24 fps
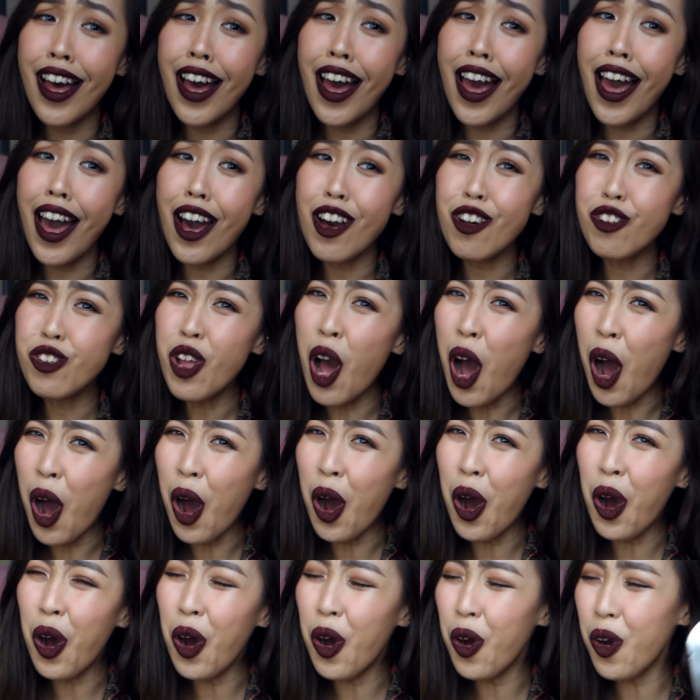Hell no!
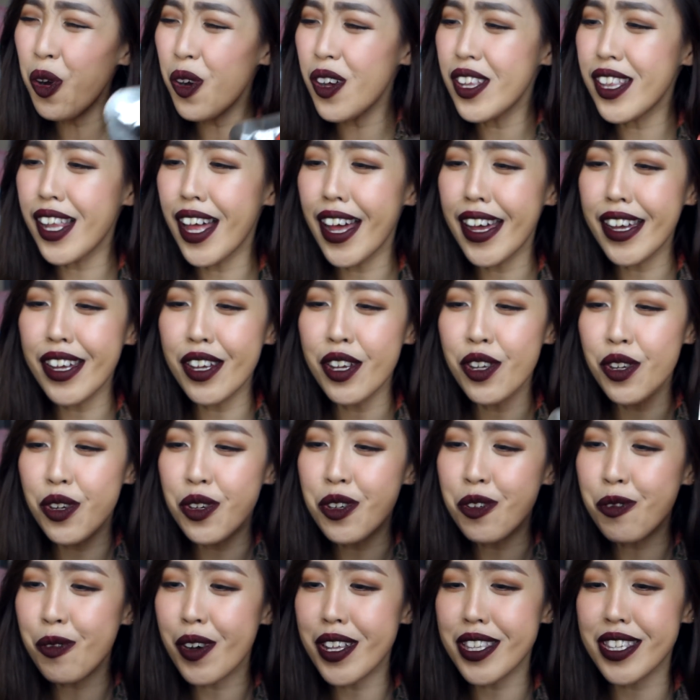Like, you don't
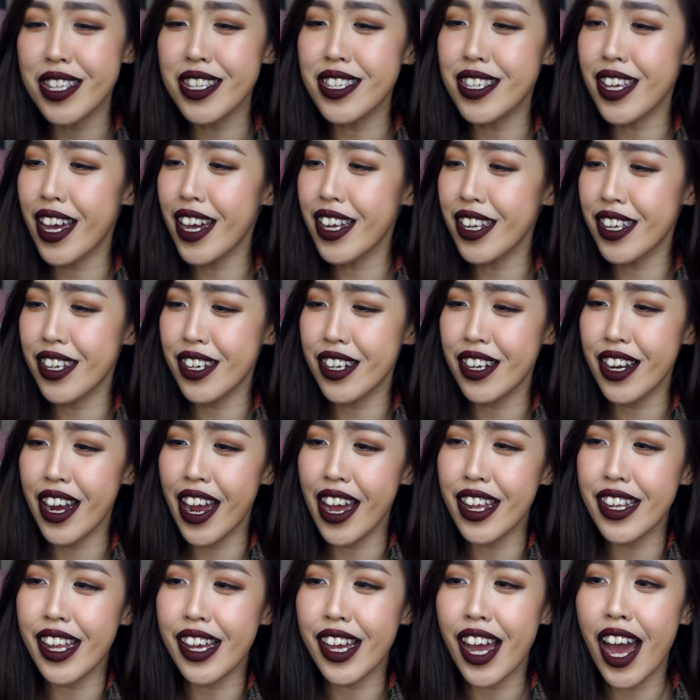know what's inside here
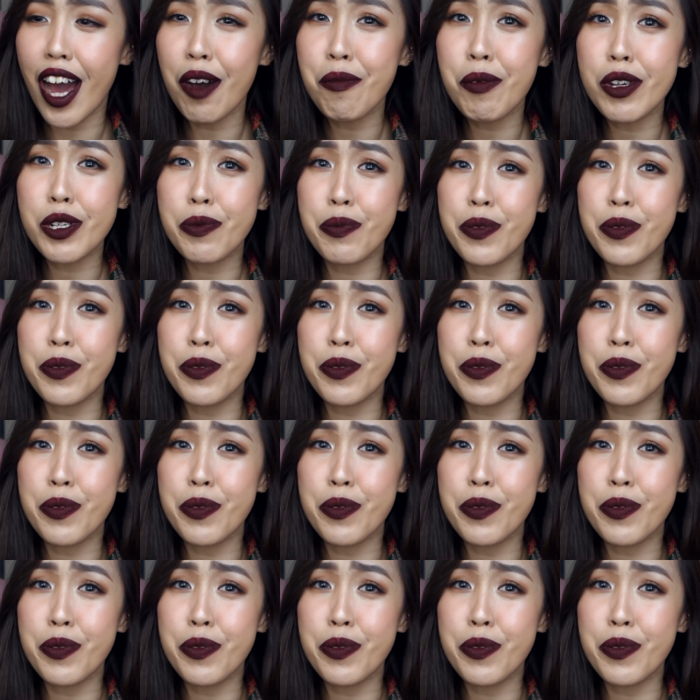and like how much